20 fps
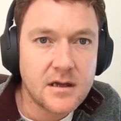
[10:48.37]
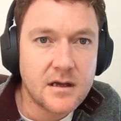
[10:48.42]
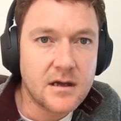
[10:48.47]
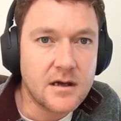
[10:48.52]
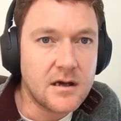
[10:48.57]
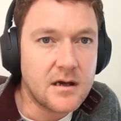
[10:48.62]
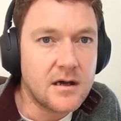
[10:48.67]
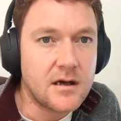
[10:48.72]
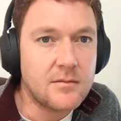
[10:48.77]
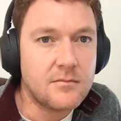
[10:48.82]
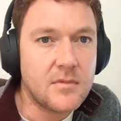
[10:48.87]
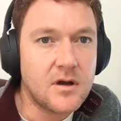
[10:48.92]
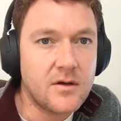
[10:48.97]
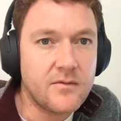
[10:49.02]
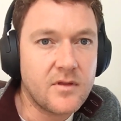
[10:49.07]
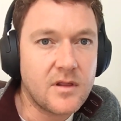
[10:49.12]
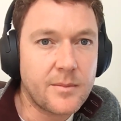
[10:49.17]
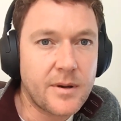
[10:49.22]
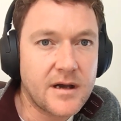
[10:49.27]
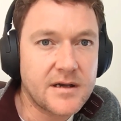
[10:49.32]

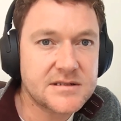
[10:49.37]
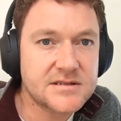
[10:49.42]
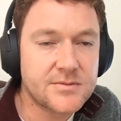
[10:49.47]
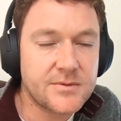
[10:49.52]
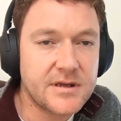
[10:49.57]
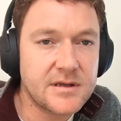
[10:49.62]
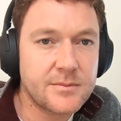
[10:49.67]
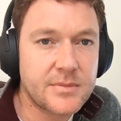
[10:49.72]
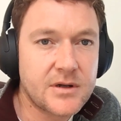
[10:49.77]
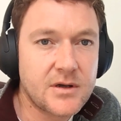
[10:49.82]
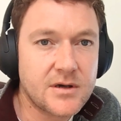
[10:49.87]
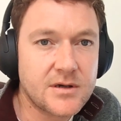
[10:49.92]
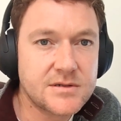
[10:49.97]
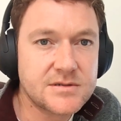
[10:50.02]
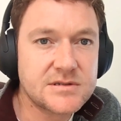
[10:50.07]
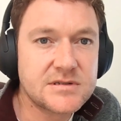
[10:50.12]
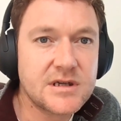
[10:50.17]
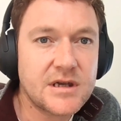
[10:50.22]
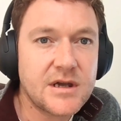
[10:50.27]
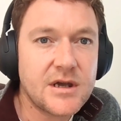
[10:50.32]
over the past week,
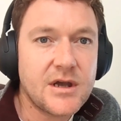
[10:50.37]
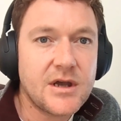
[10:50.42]
because